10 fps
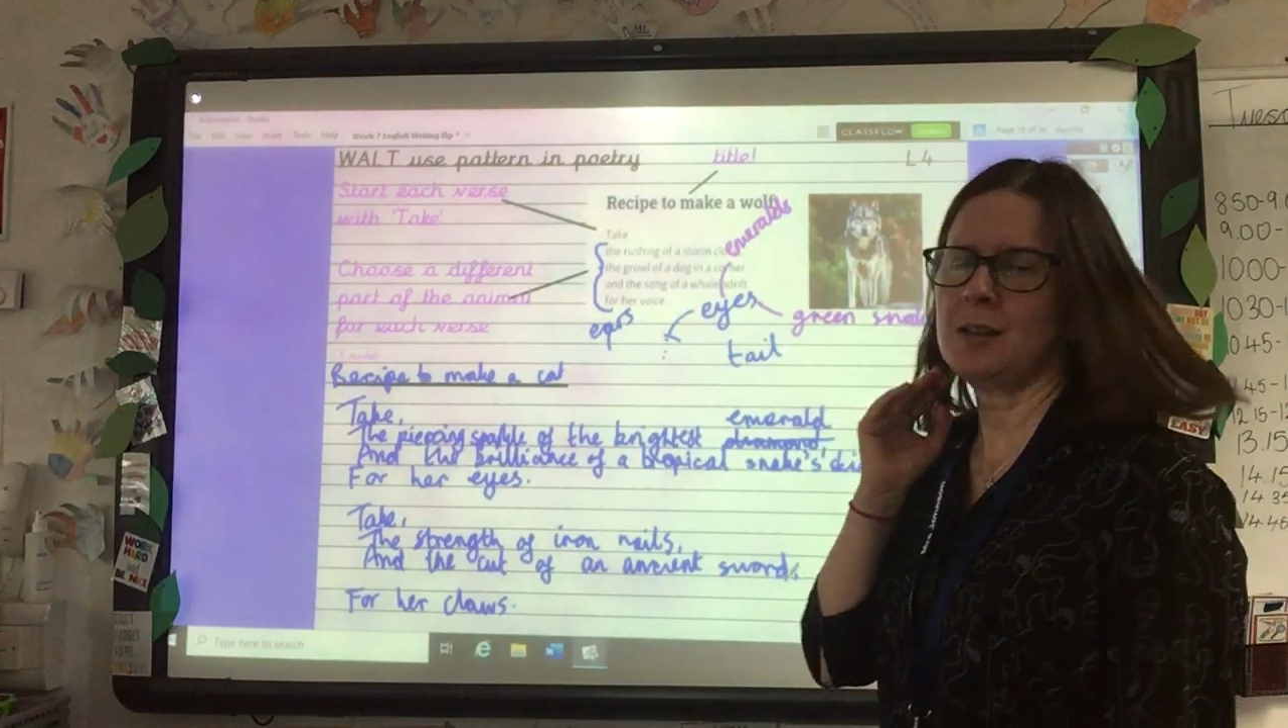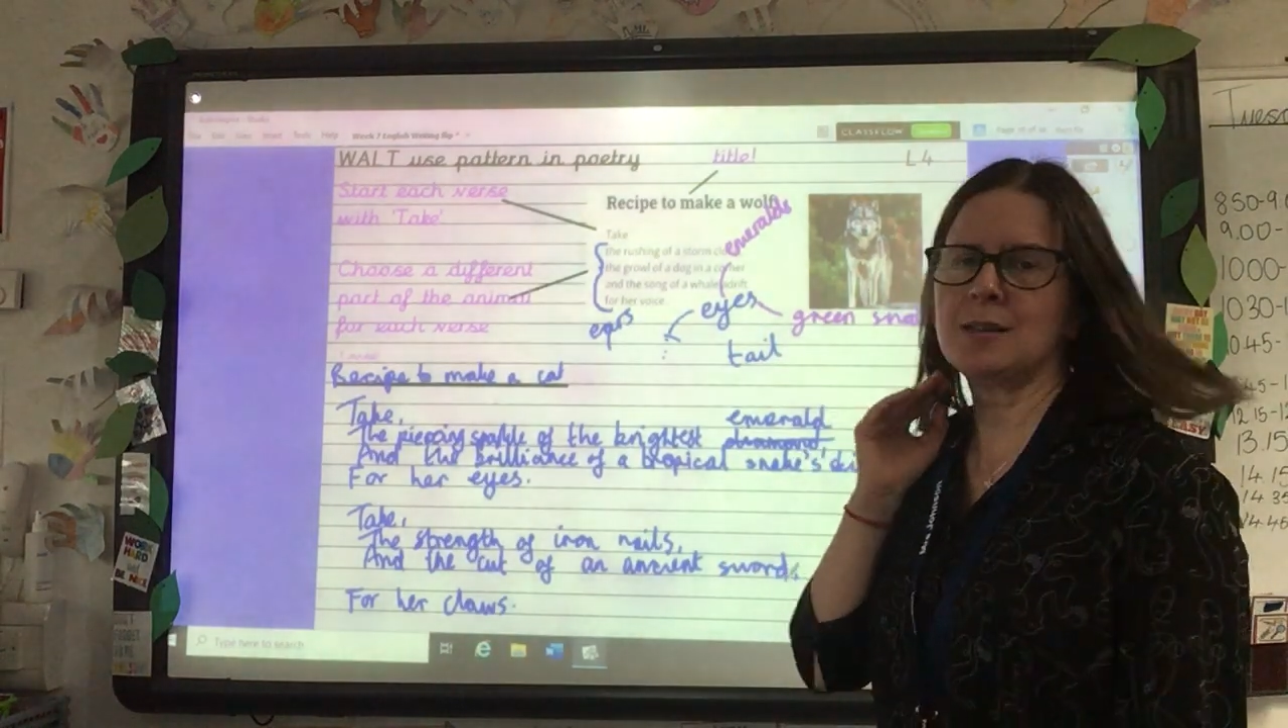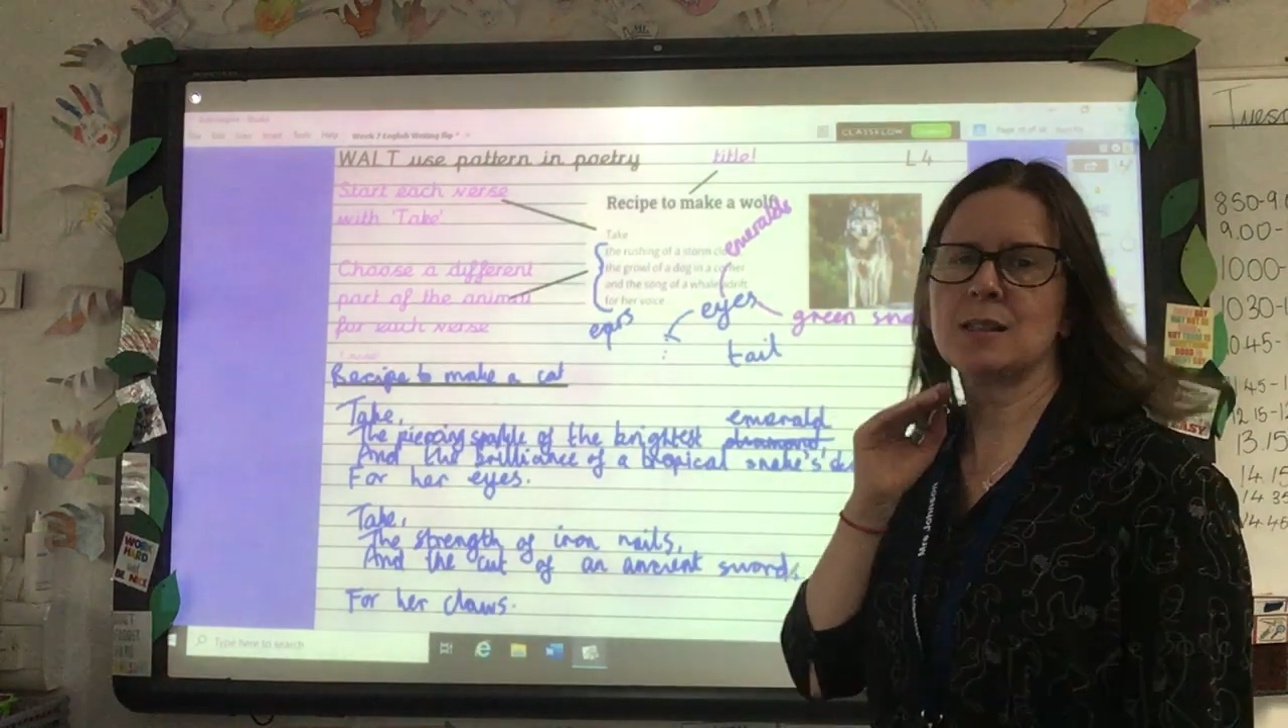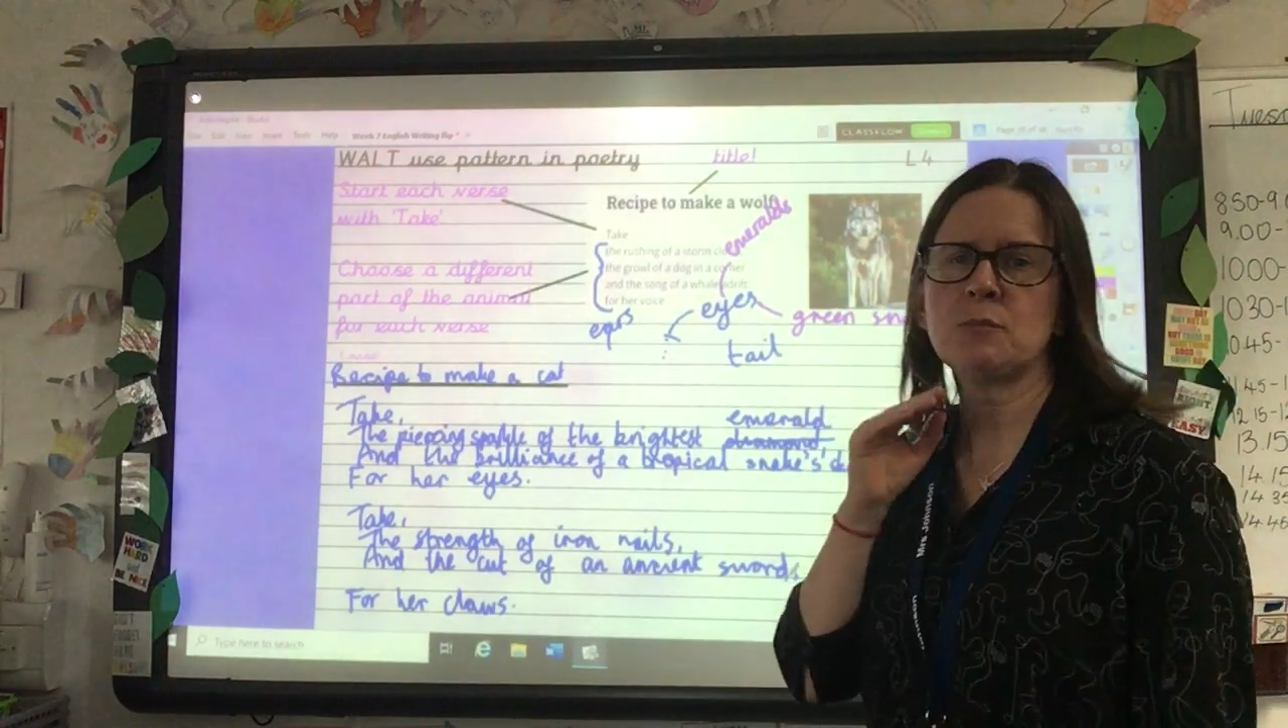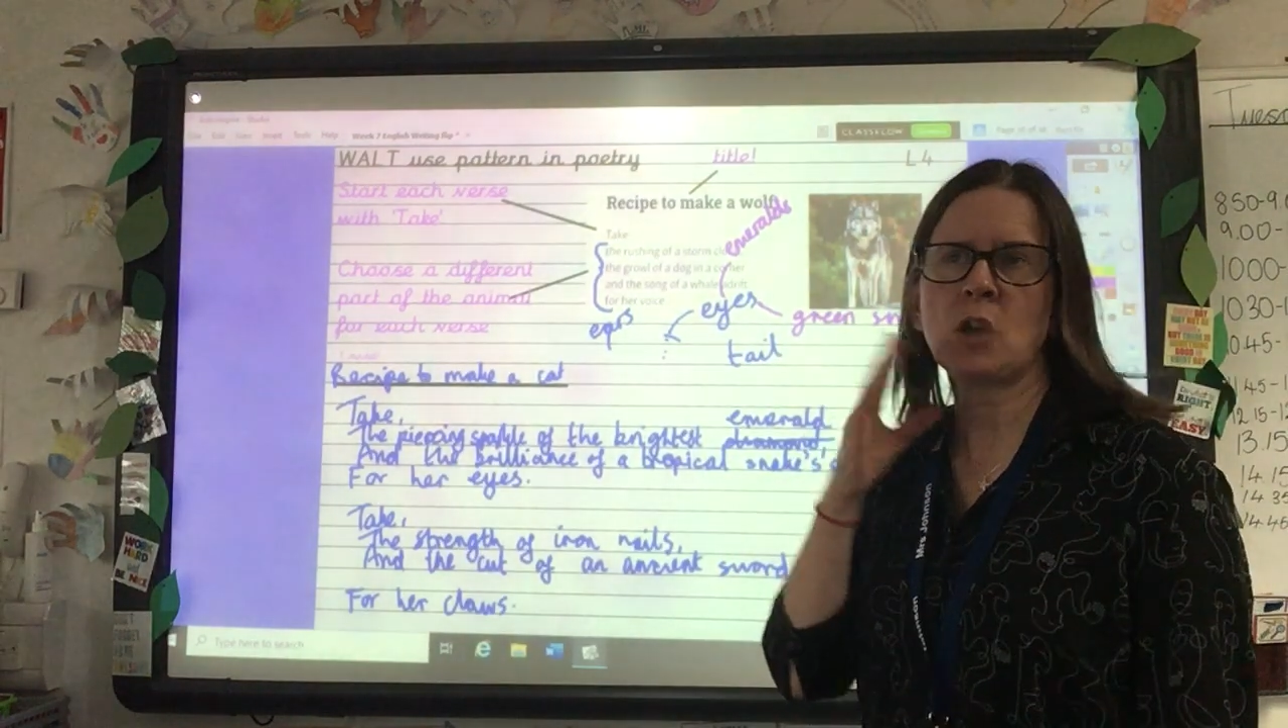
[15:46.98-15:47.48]

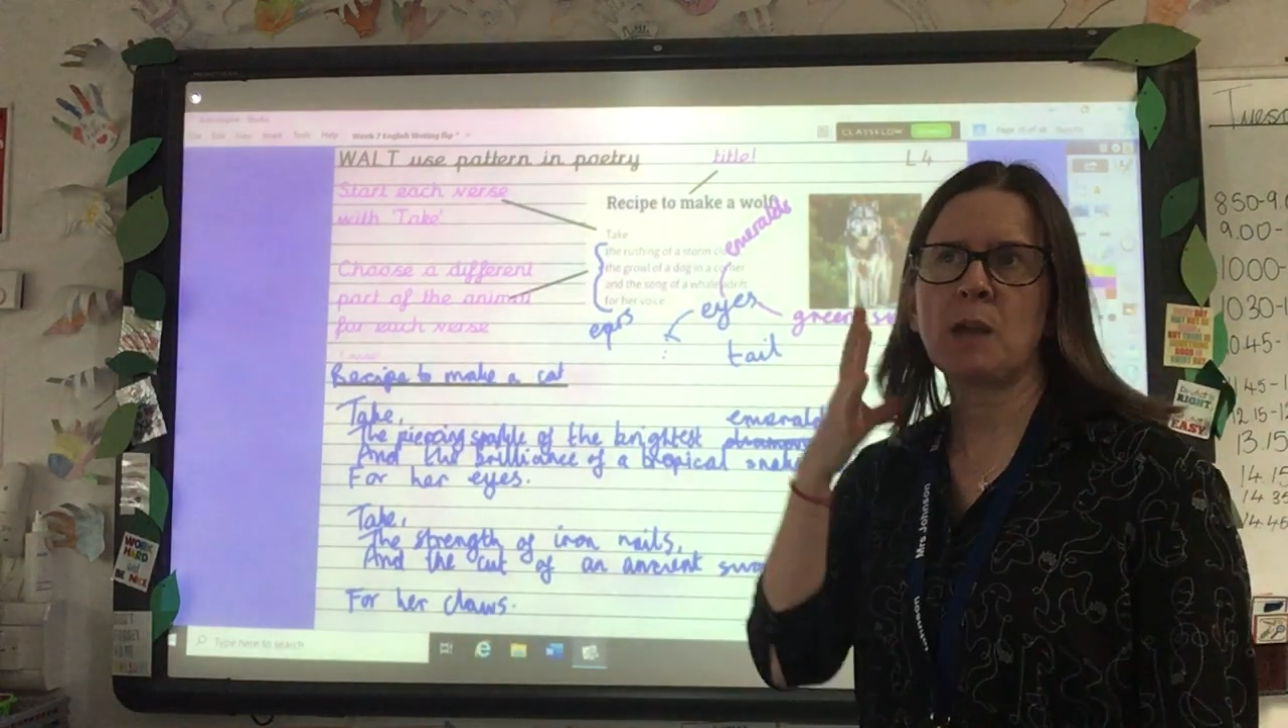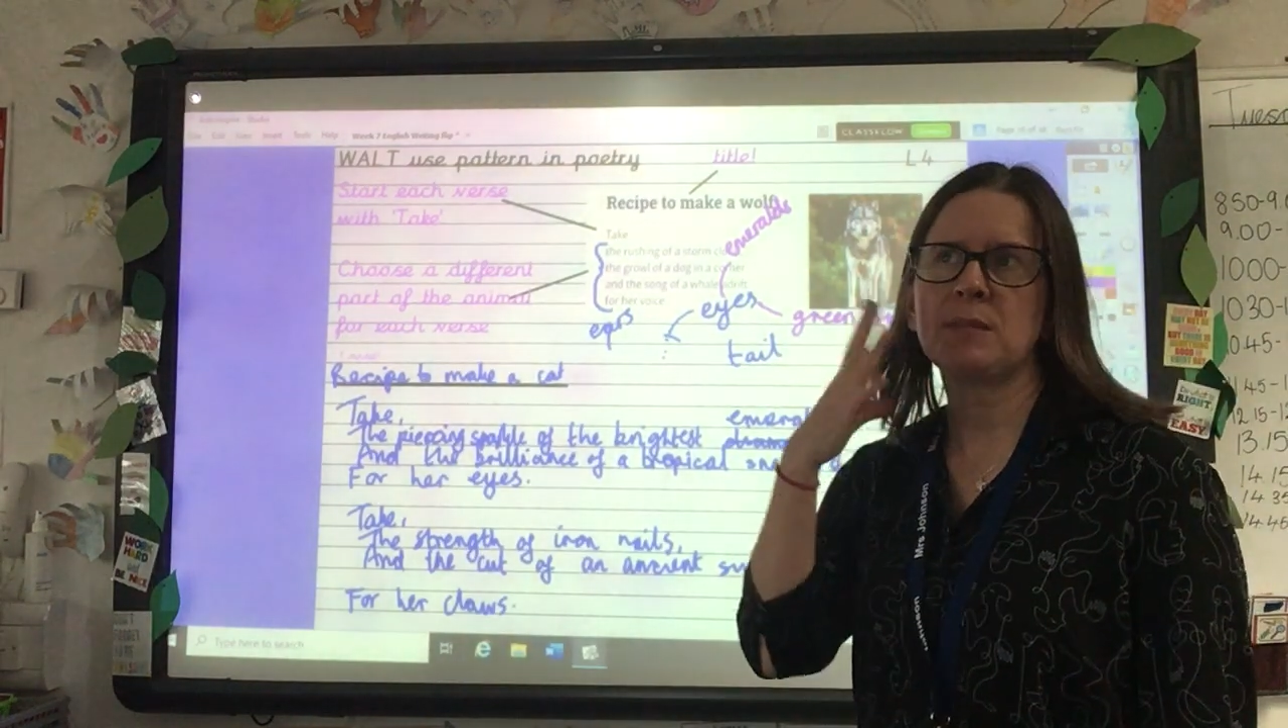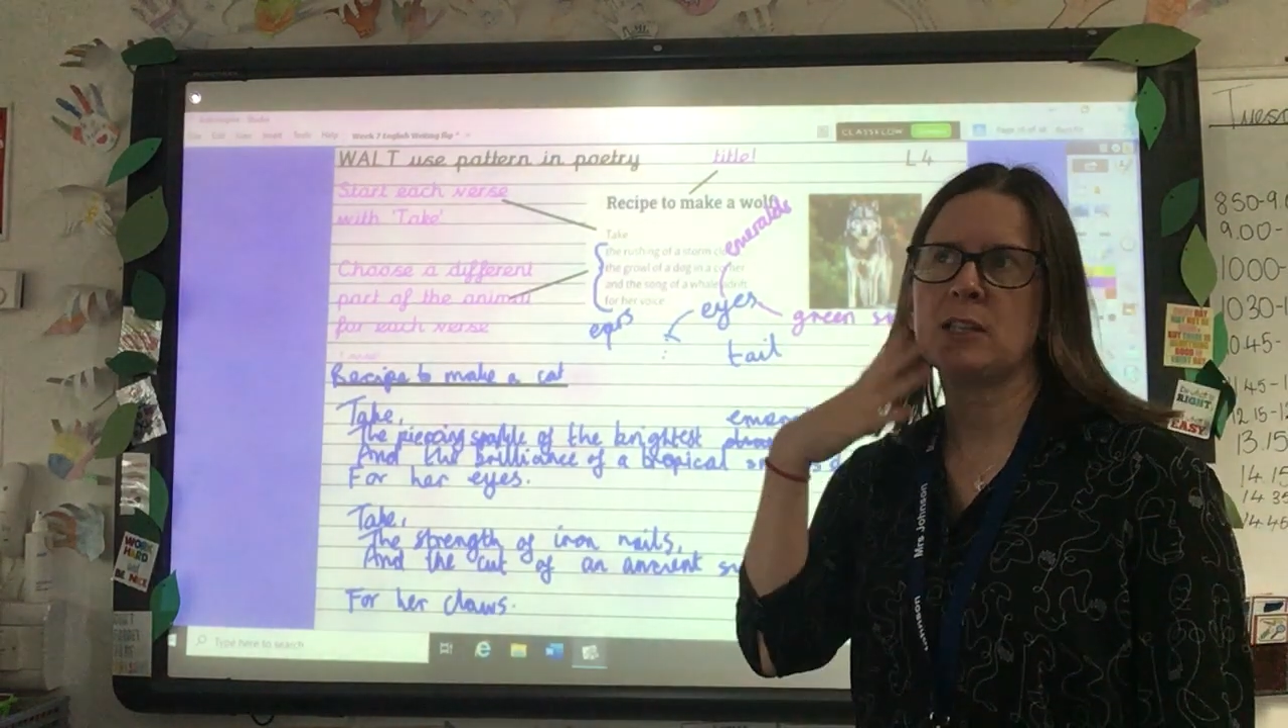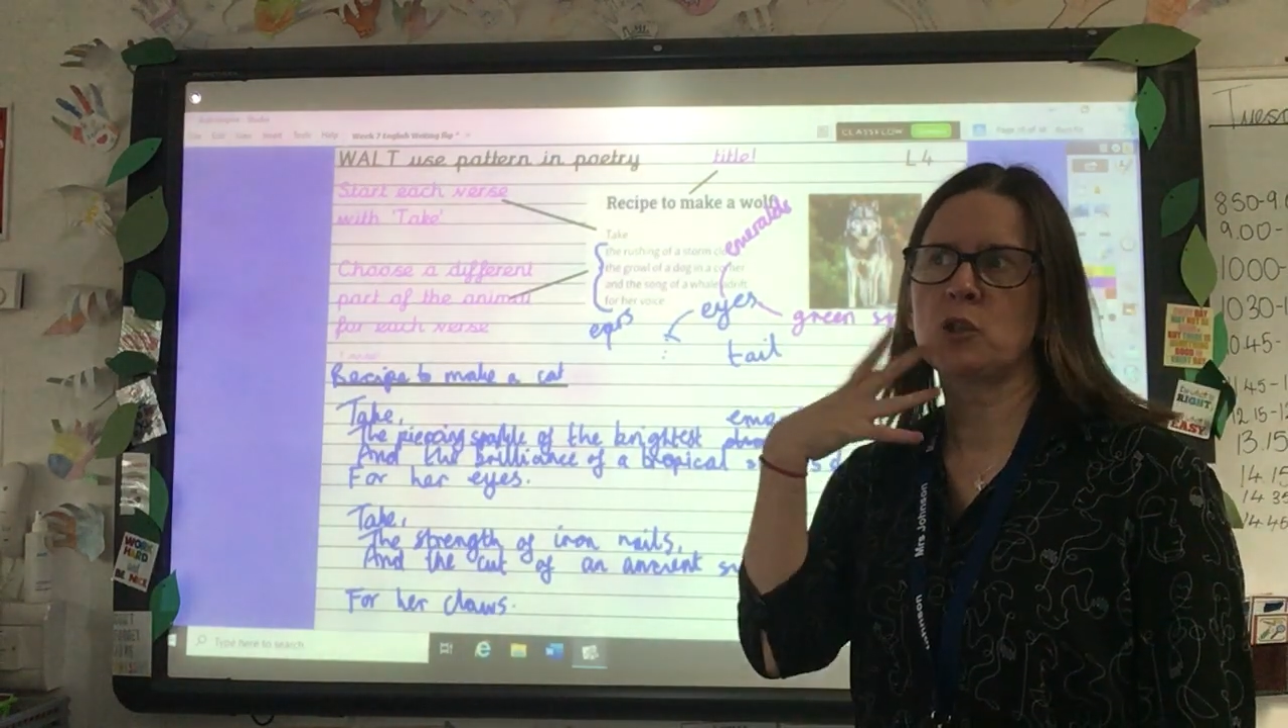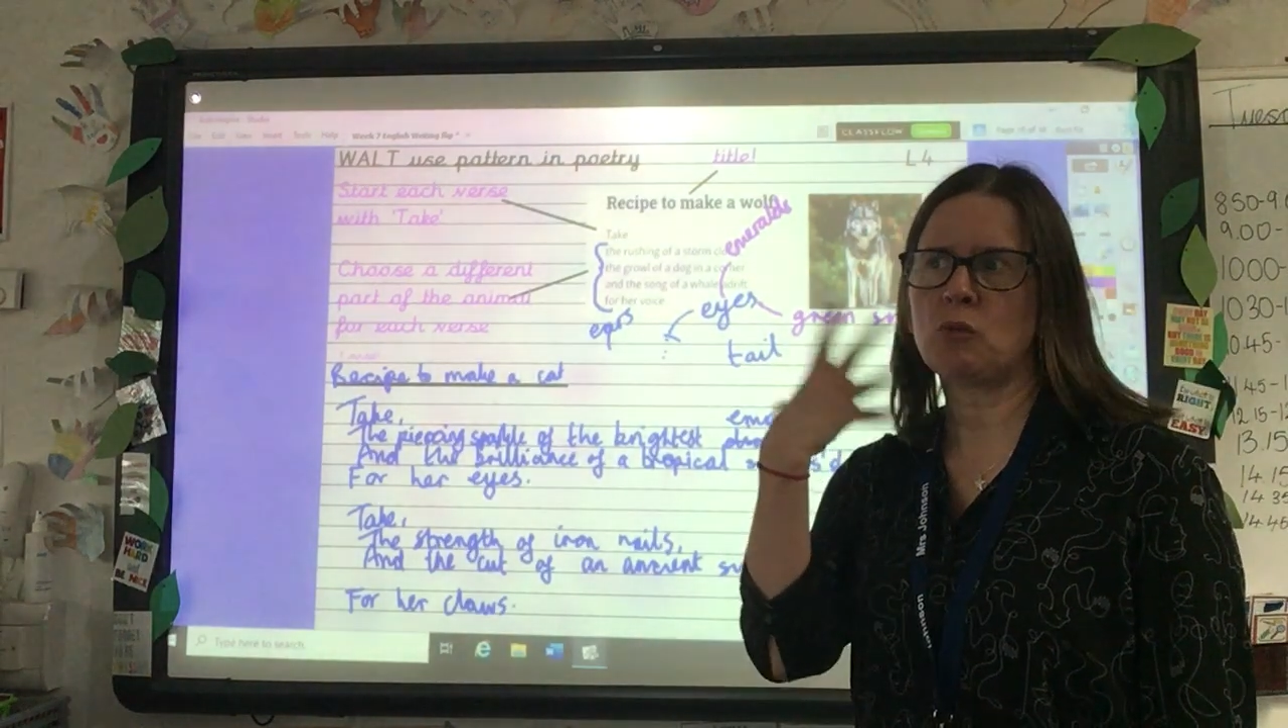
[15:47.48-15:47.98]
sometimes as